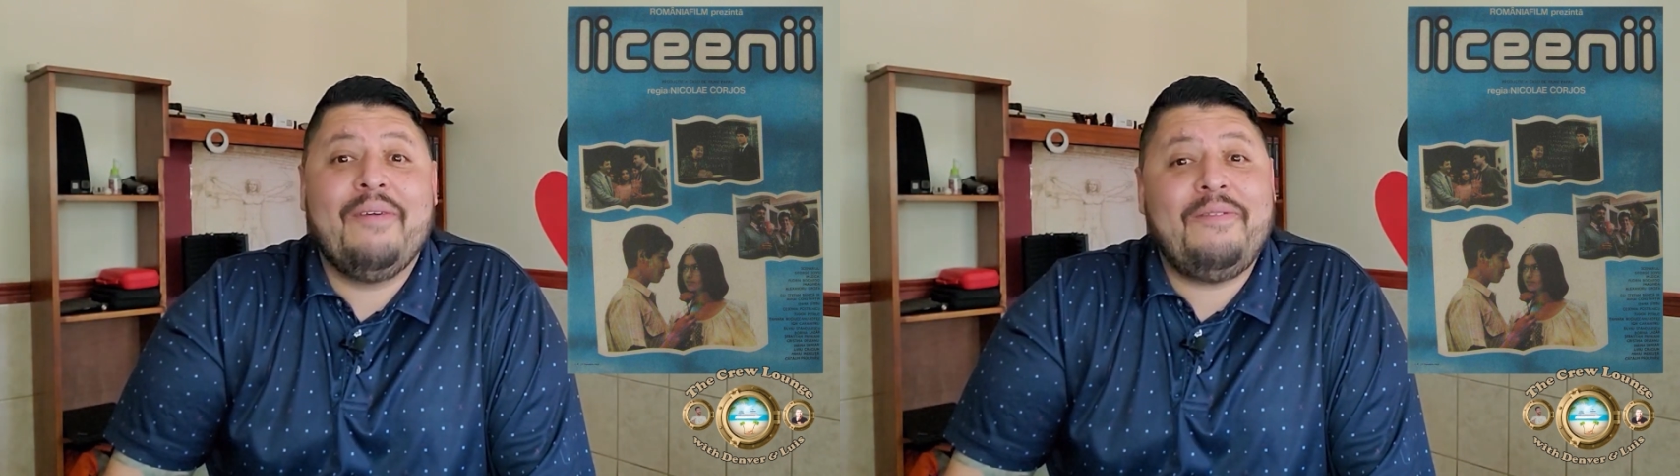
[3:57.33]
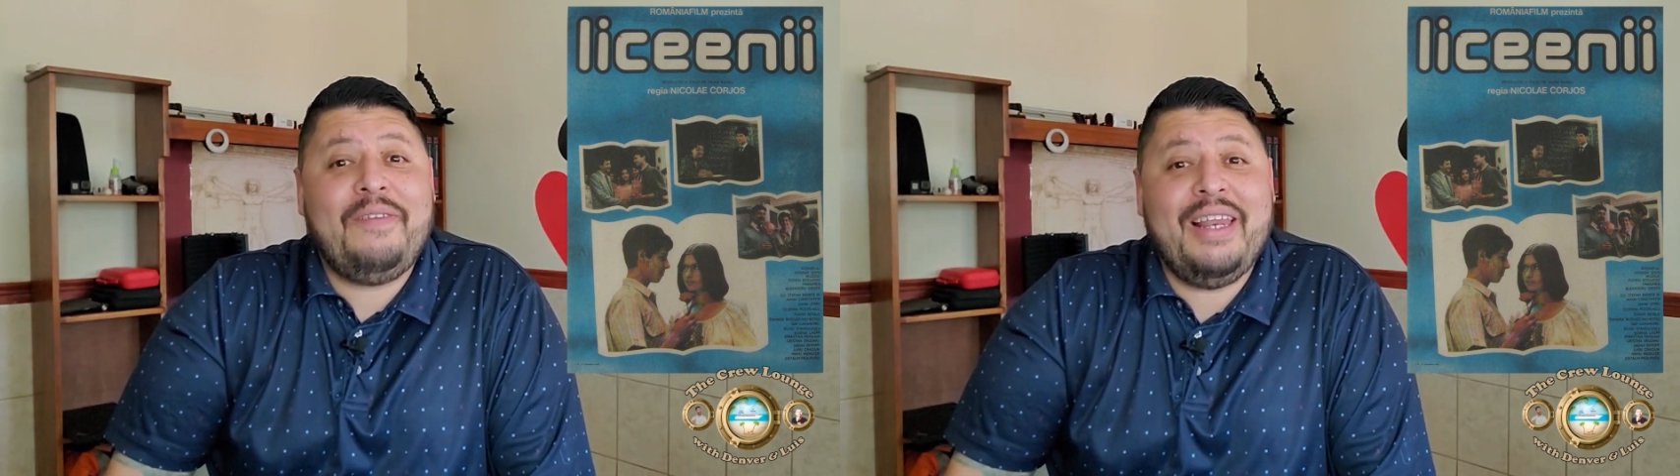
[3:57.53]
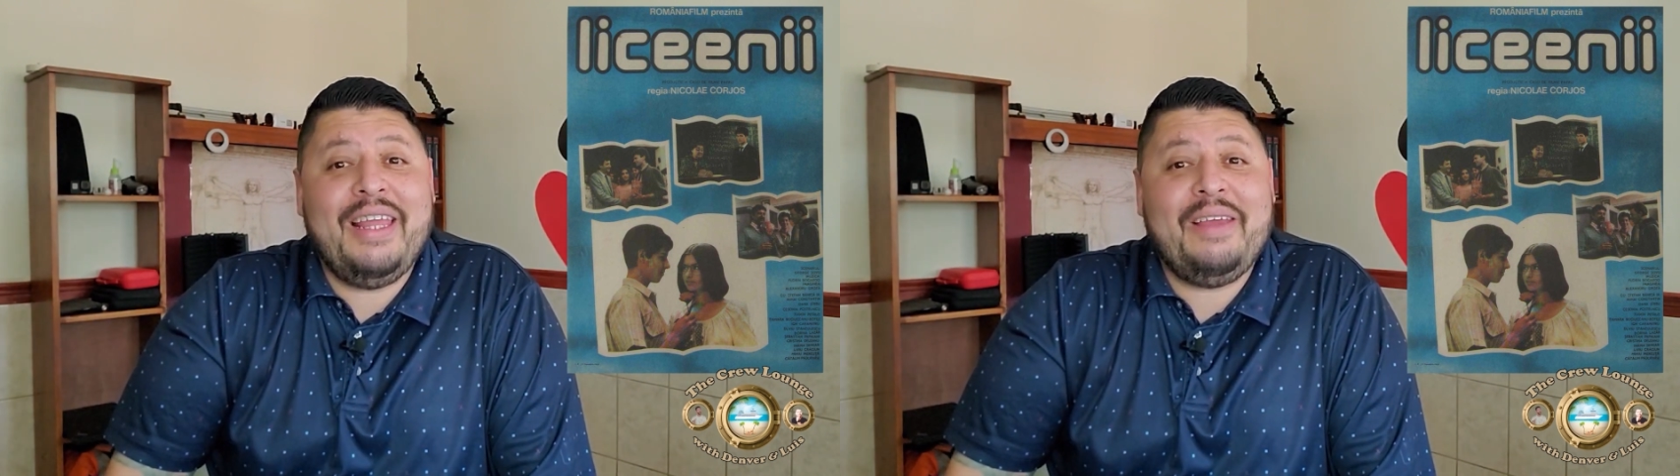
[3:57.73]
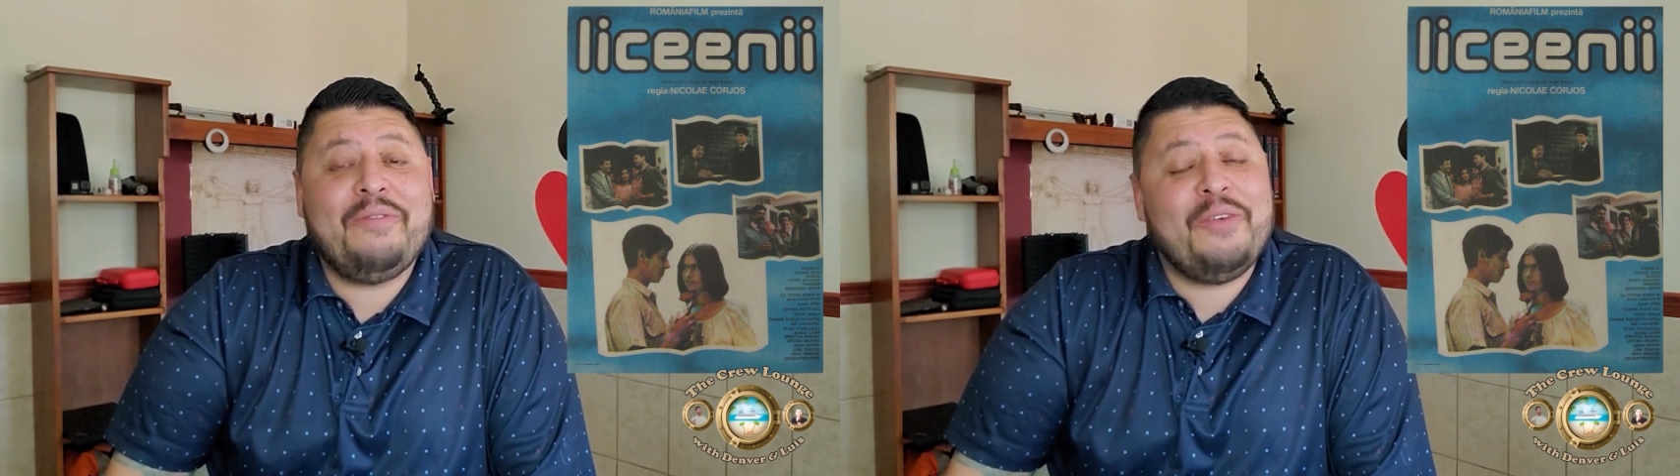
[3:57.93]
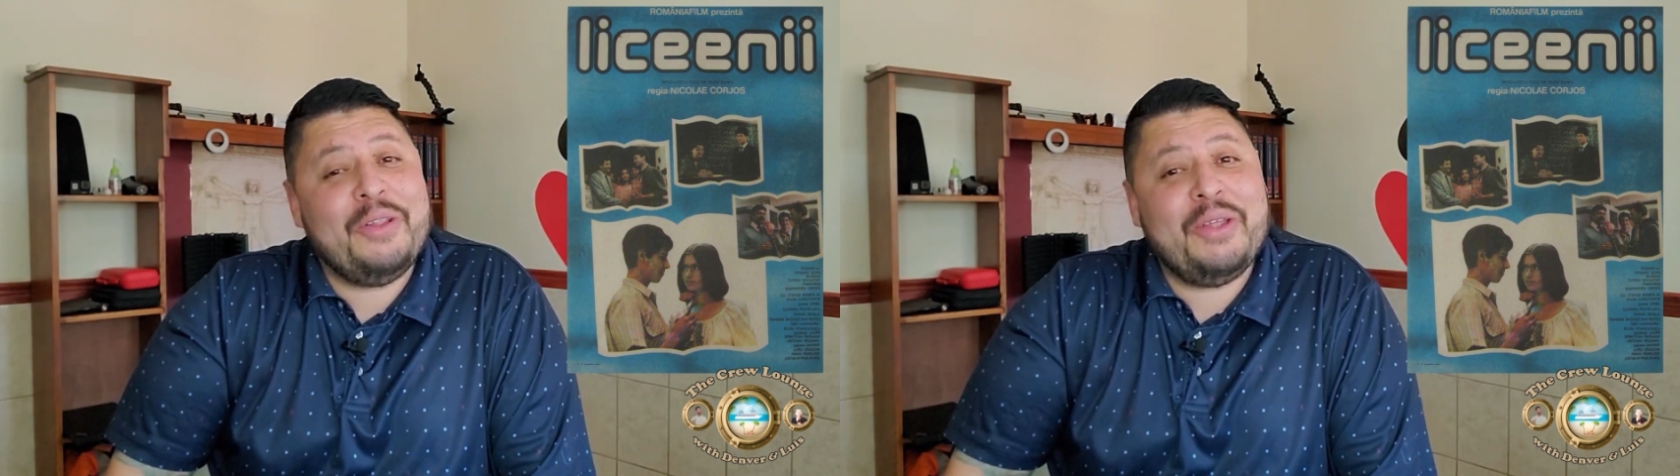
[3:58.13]

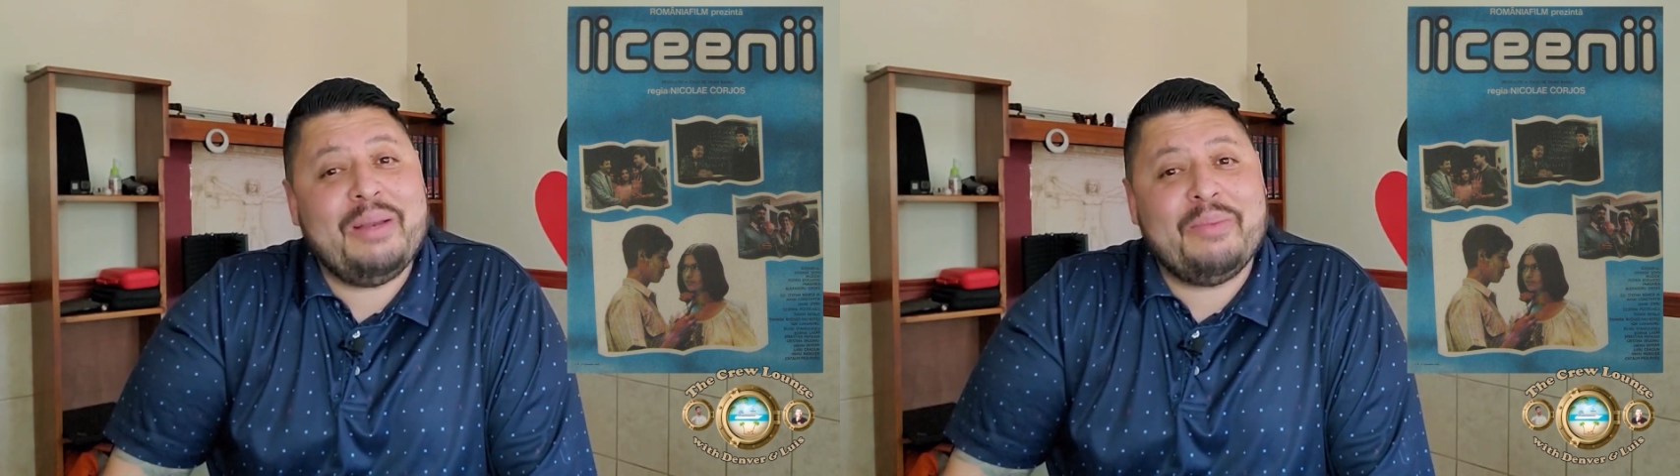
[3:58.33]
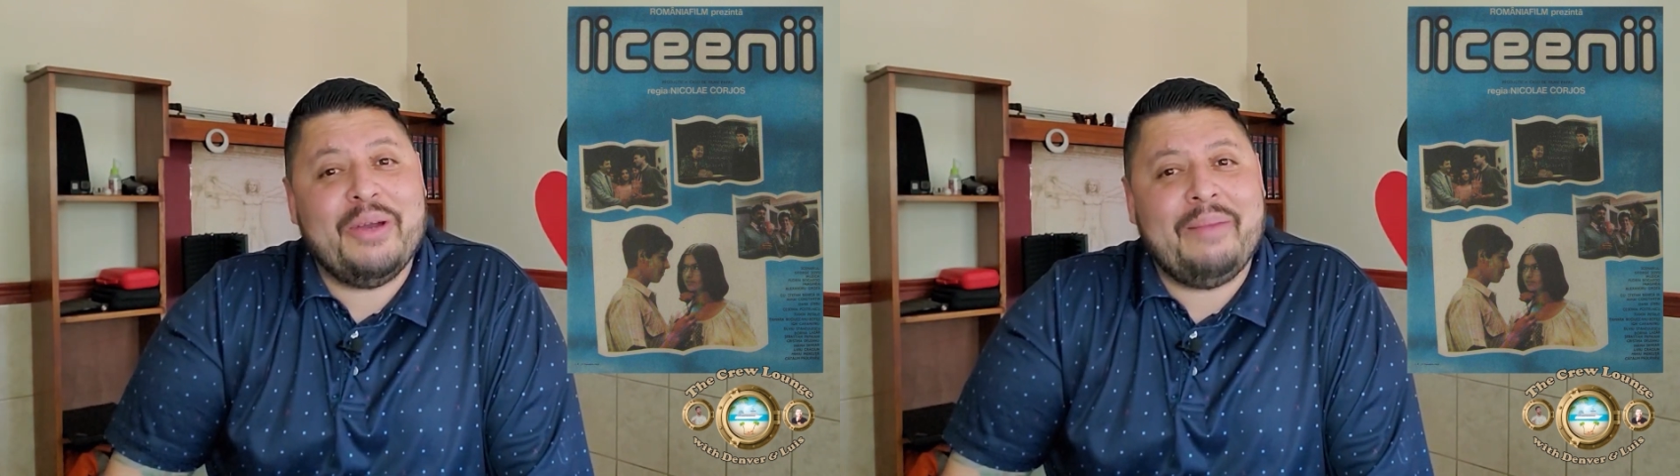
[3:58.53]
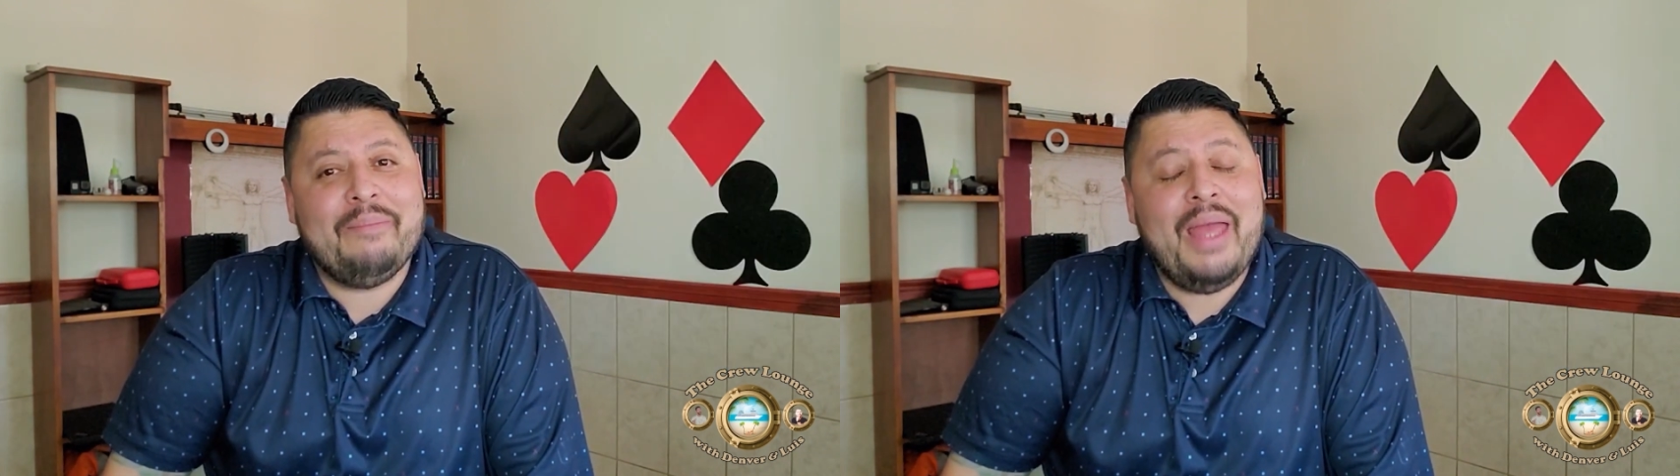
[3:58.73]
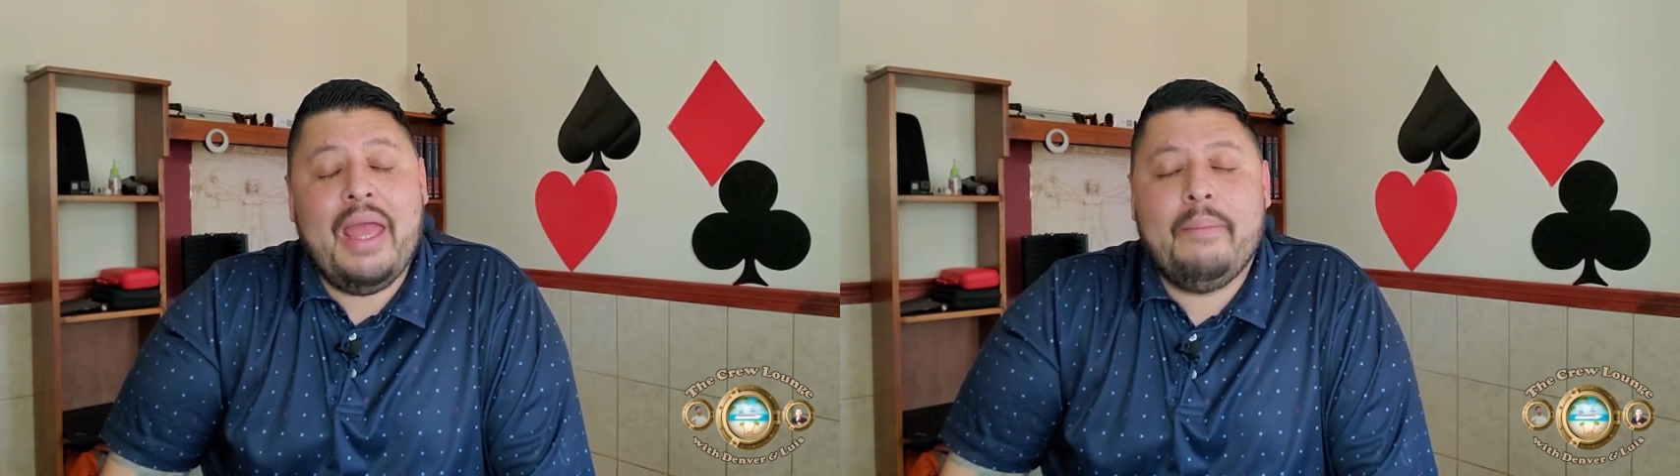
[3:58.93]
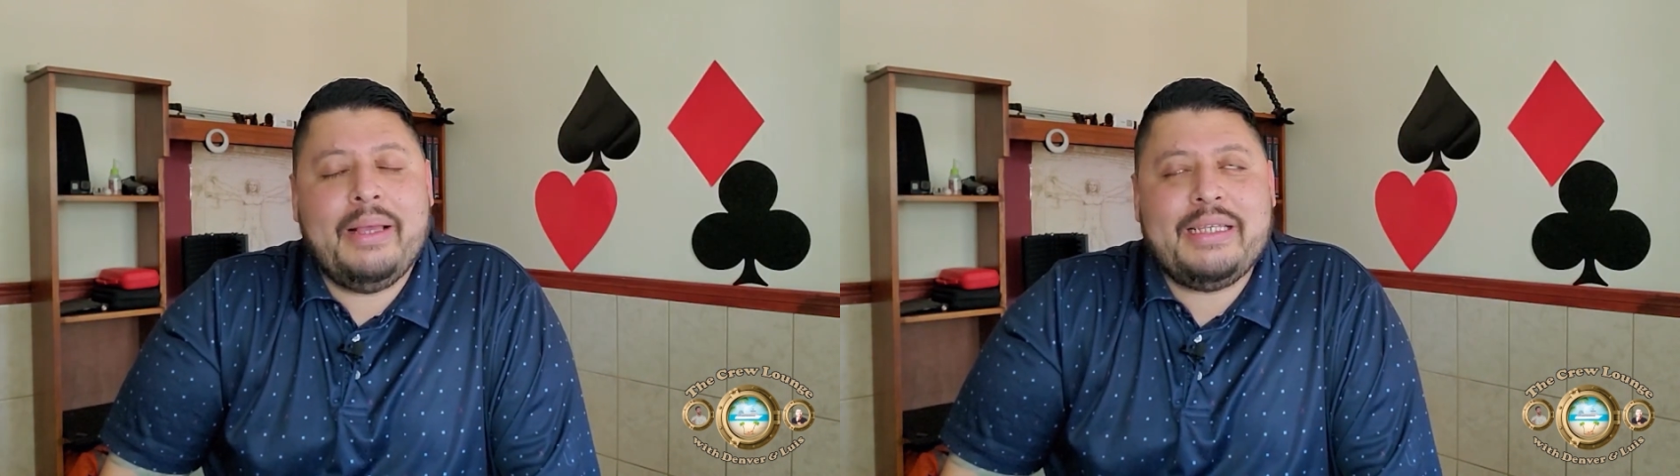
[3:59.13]
feeling for another boy.
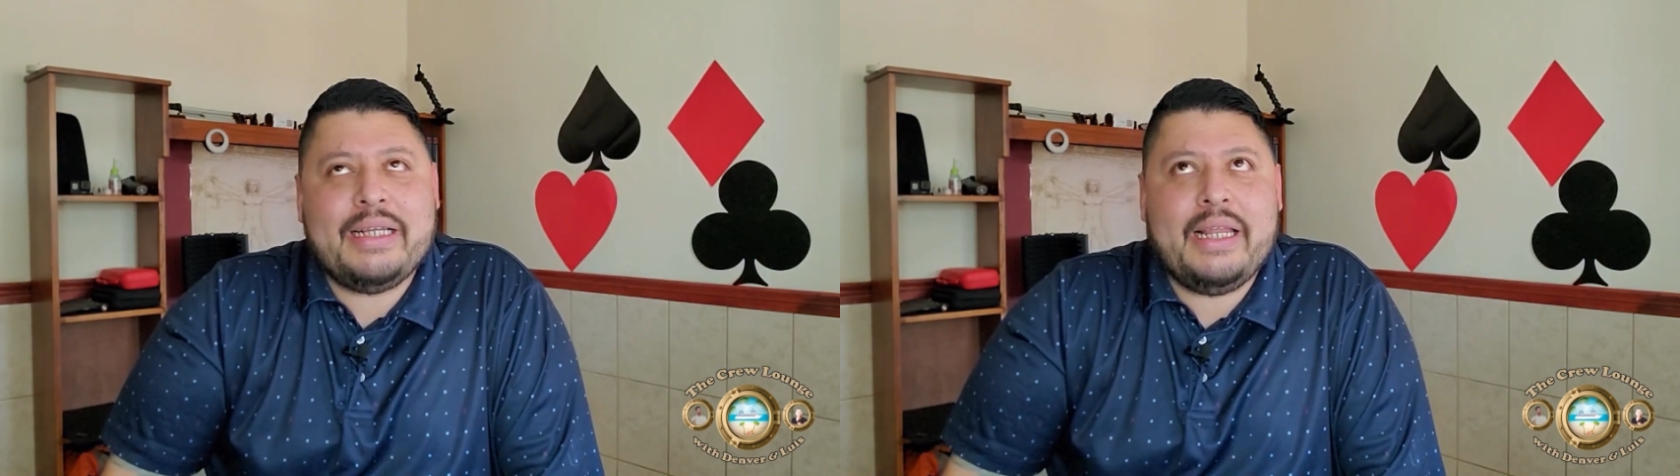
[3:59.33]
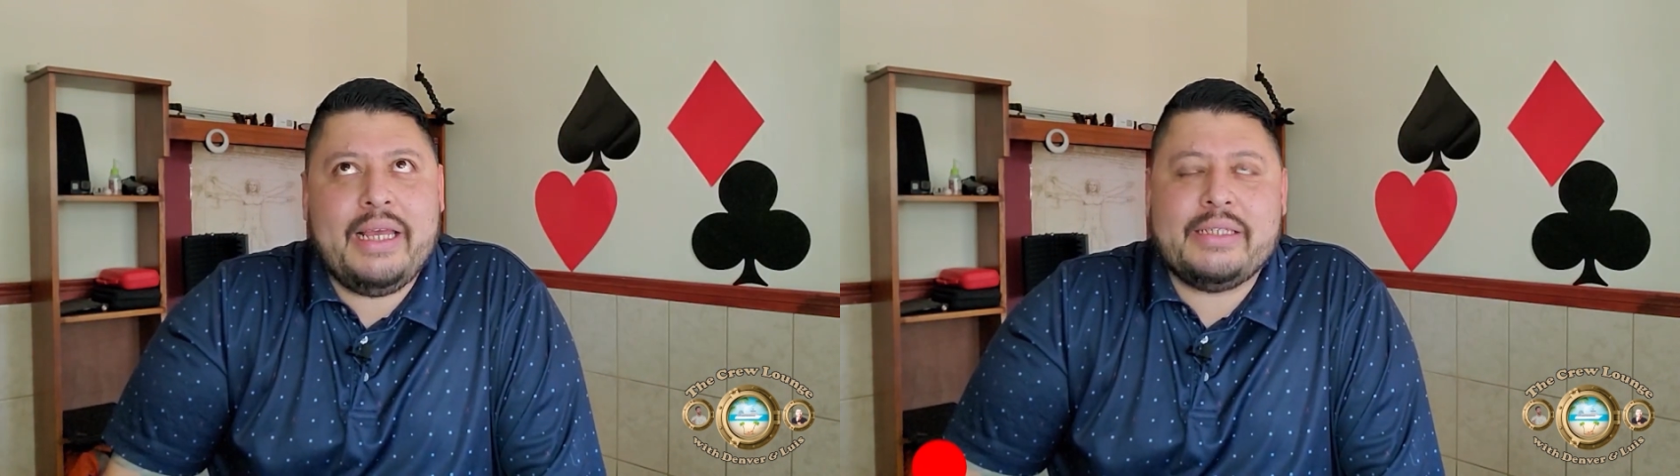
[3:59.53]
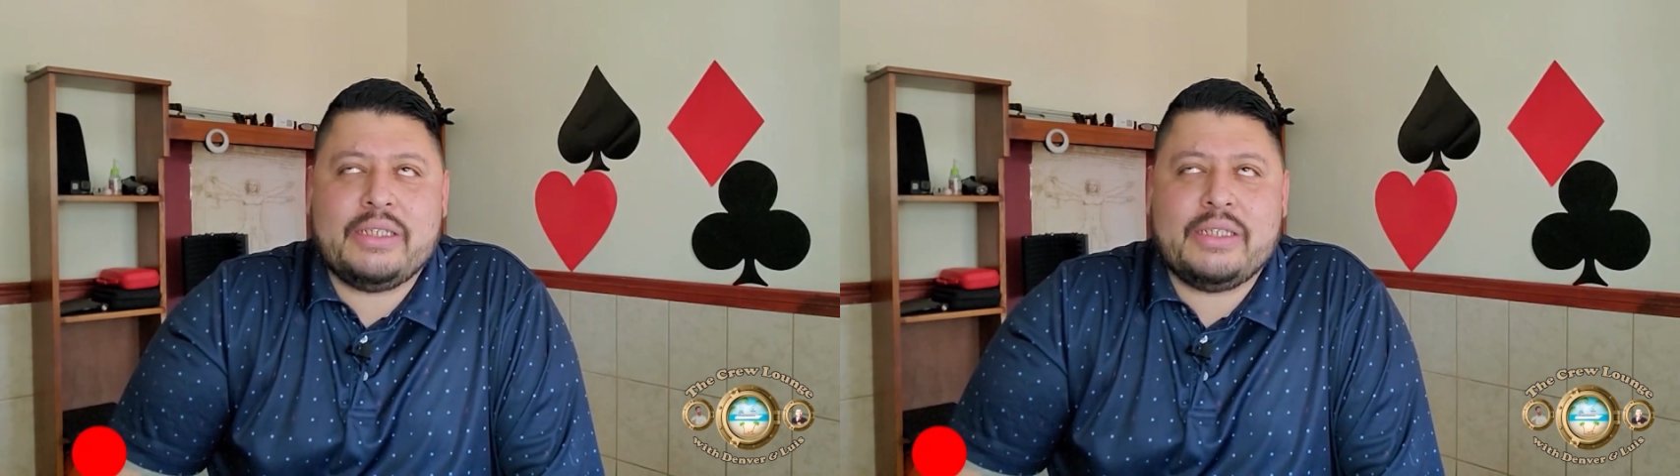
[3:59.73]
Basically, it's the